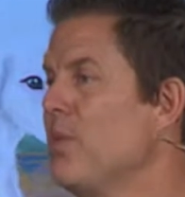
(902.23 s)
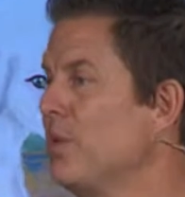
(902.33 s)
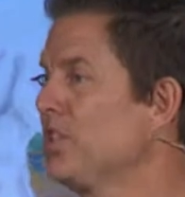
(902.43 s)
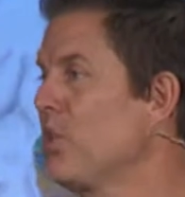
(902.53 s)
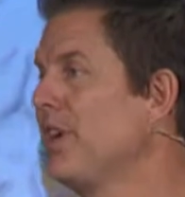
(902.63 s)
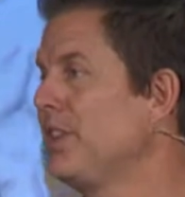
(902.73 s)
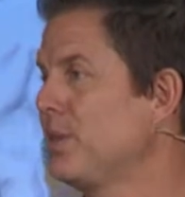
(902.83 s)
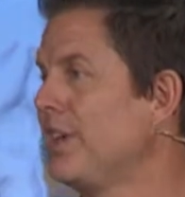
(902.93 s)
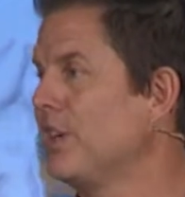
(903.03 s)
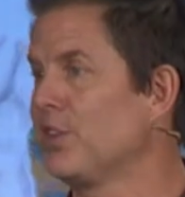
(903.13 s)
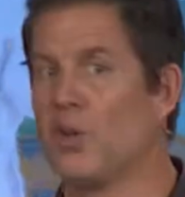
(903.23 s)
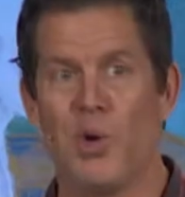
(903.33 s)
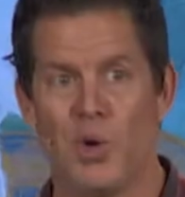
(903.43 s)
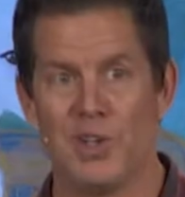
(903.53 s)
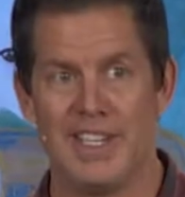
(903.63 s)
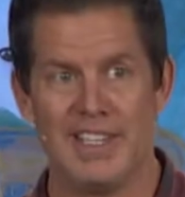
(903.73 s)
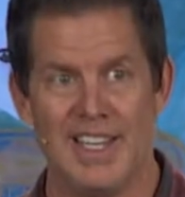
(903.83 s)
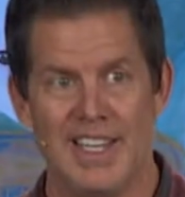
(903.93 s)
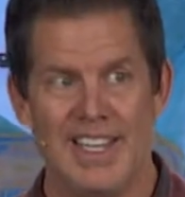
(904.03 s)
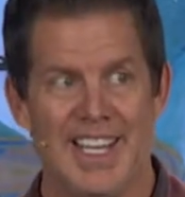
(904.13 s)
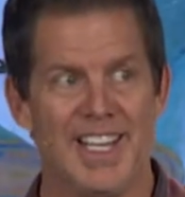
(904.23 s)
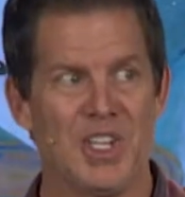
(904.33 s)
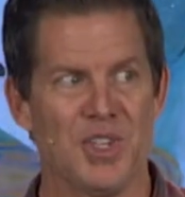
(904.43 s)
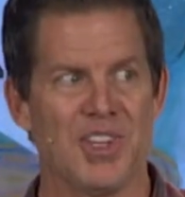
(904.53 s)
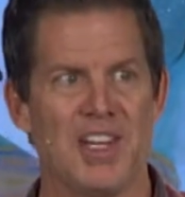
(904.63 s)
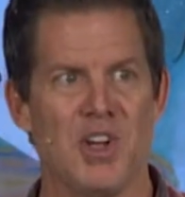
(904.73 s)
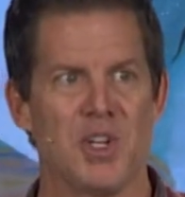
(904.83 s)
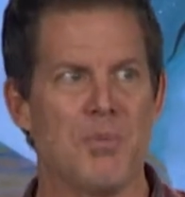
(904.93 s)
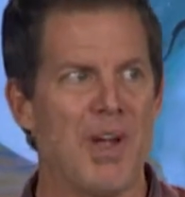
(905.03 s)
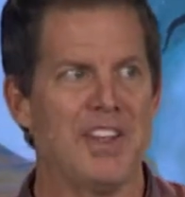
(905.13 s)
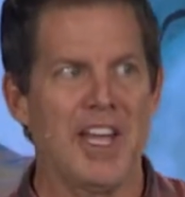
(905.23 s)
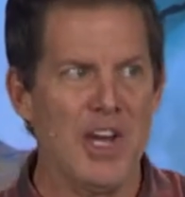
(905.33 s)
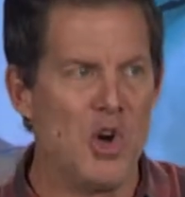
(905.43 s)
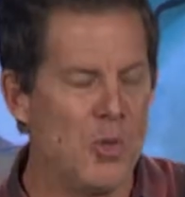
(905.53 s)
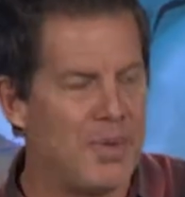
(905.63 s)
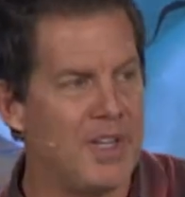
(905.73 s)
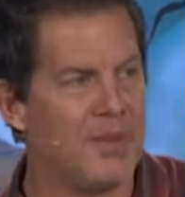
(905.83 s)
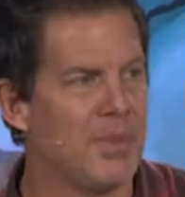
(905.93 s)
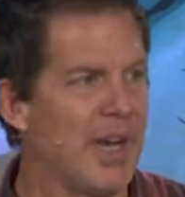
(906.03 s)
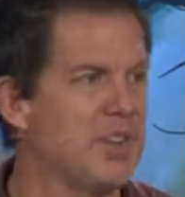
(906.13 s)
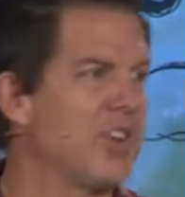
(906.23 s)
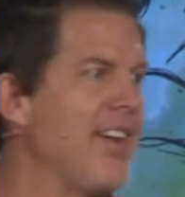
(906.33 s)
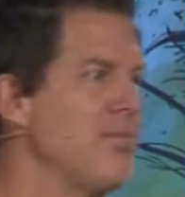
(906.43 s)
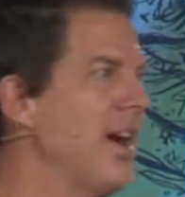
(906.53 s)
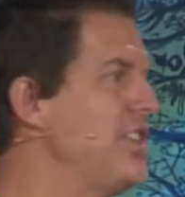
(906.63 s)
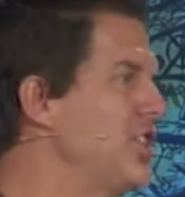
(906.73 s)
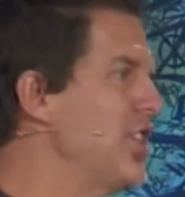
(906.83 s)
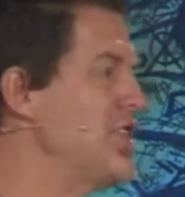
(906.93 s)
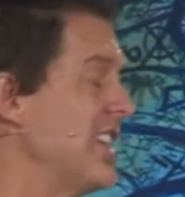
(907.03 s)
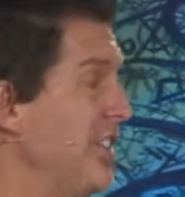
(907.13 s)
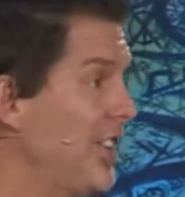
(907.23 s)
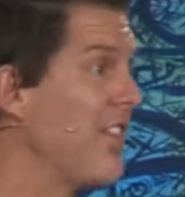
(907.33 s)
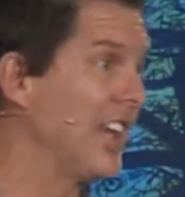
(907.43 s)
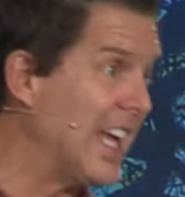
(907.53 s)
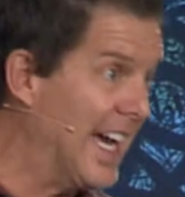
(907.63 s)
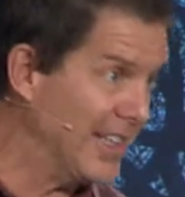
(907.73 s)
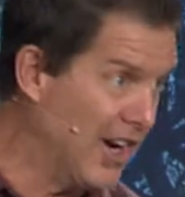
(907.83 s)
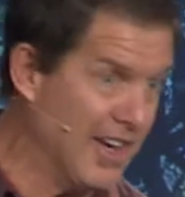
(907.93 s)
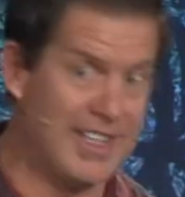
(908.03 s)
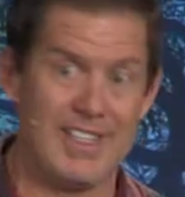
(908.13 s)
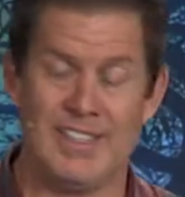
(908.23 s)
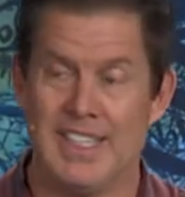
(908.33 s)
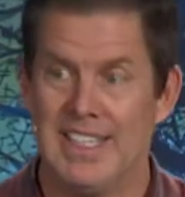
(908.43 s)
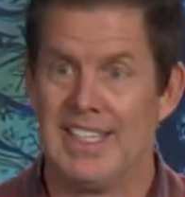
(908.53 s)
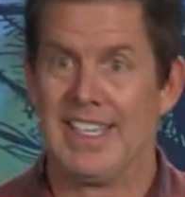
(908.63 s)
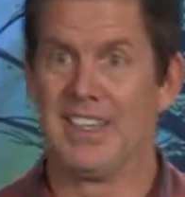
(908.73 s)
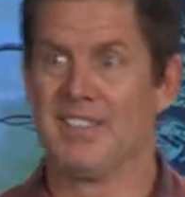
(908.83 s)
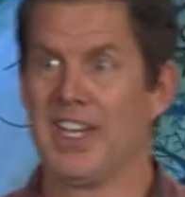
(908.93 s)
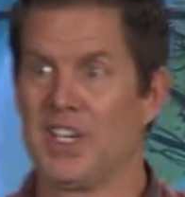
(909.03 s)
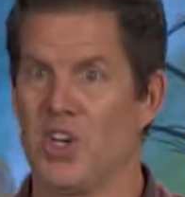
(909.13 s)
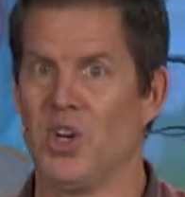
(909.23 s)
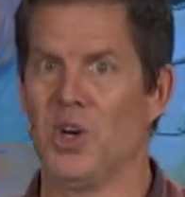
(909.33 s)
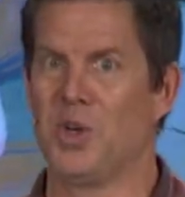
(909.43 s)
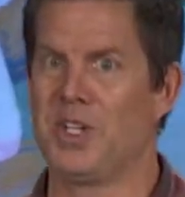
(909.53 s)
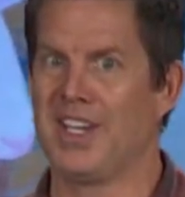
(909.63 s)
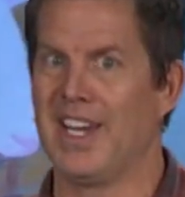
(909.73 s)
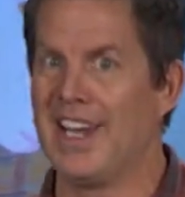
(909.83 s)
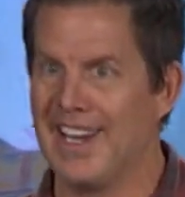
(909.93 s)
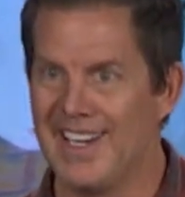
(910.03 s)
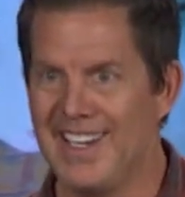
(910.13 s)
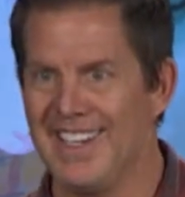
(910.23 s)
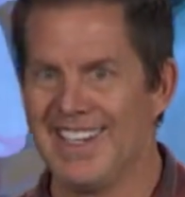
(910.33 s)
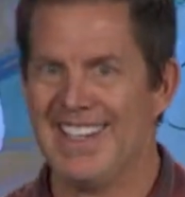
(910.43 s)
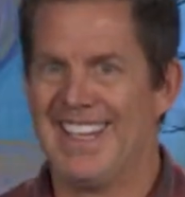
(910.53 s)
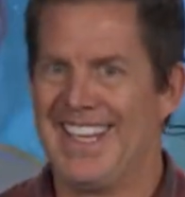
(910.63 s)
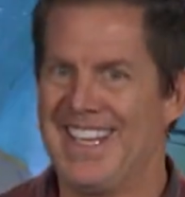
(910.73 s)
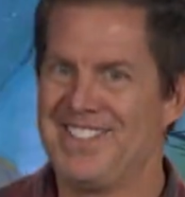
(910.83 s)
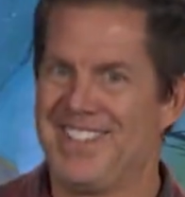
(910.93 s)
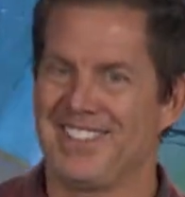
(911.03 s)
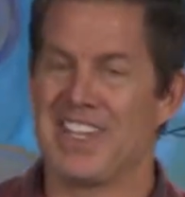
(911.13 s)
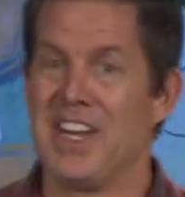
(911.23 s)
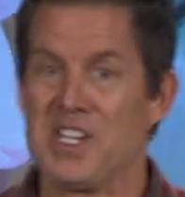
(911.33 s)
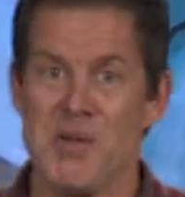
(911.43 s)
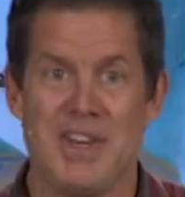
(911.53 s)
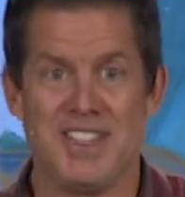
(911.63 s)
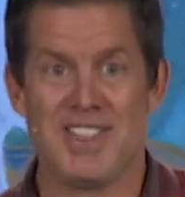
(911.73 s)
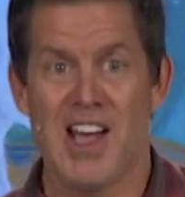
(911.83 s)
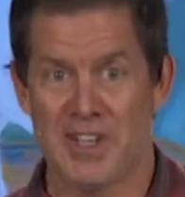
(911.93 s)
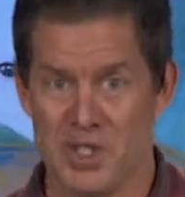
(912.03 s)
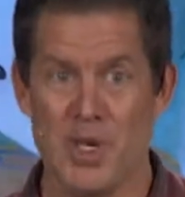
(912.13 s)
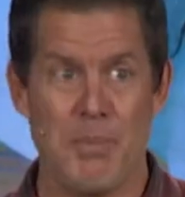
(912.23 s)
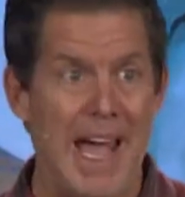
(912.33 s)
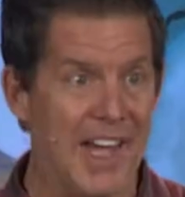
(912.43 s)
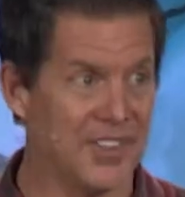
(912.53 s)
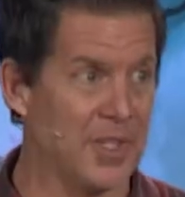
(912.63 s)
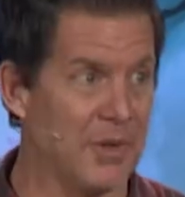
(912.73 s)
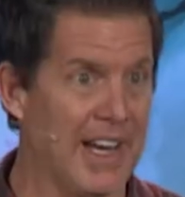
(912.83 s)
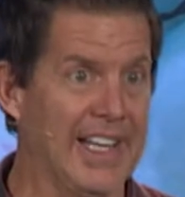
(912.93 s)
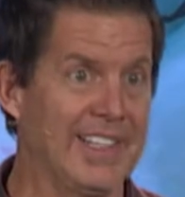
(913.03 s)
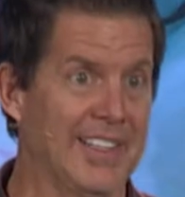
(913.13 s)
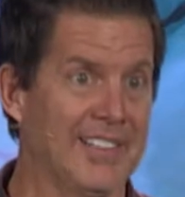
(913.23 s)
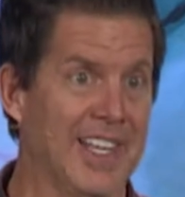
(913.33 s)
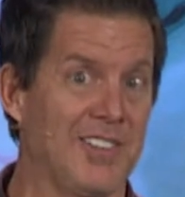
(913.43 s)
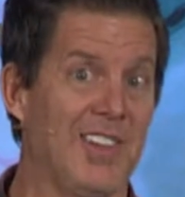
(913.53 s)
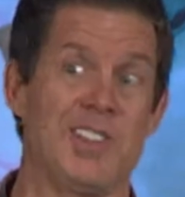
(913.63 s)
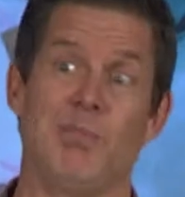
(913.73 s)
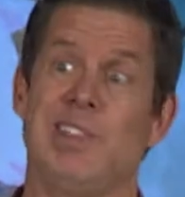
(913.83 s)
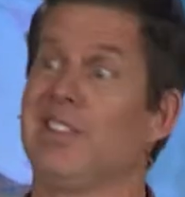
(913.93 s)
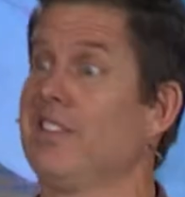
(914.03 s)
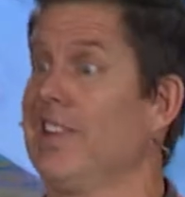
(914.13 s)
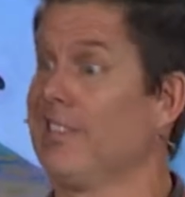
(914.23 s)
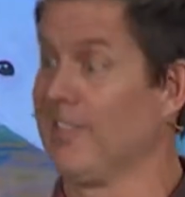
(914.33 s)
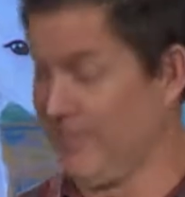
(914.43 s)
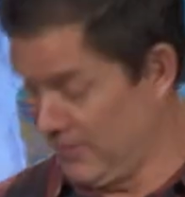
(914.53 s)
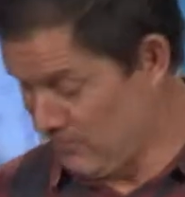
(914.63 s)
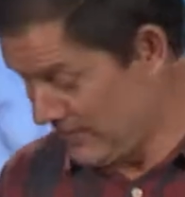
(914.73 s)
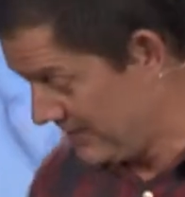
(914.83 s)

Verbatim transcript: I was twenty-three years old, and, and he goes, I know you're probably not open, but I was driving by the church, and I saw the light on, and, and I'm like, okay. And he says, can I come in and talk? You're a pastor, right? I'm like, well, it depends. I'm like, what do you want